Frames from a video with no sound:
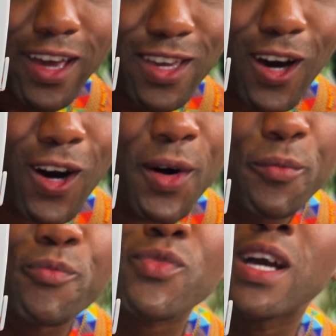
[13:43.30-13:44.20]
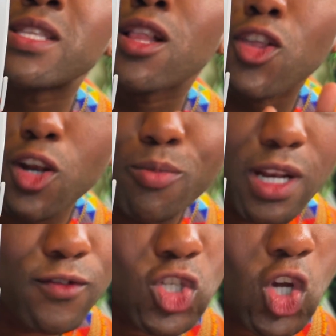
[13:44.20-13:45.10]
y'all. It's a little bit
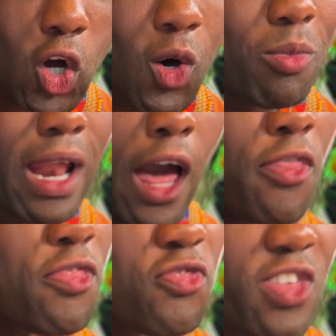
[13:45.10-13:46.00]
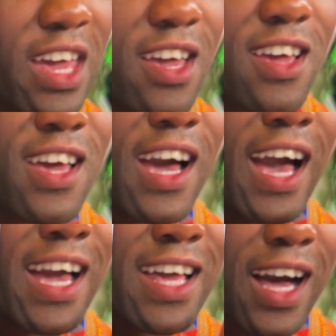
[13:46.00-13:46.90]
of a struggle, but I think
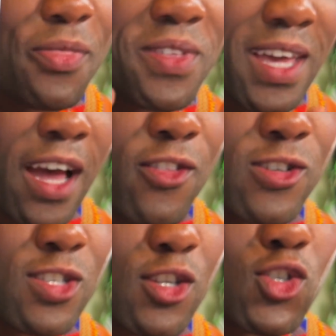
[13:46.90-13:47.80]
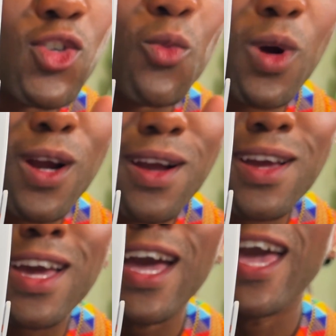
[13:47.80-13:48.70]
I got the gather stitch to
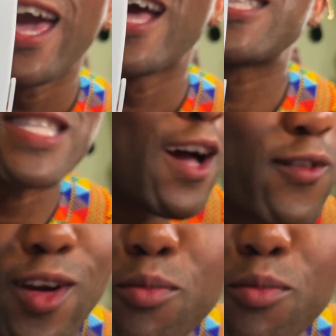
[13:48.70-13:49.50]
work. It's not very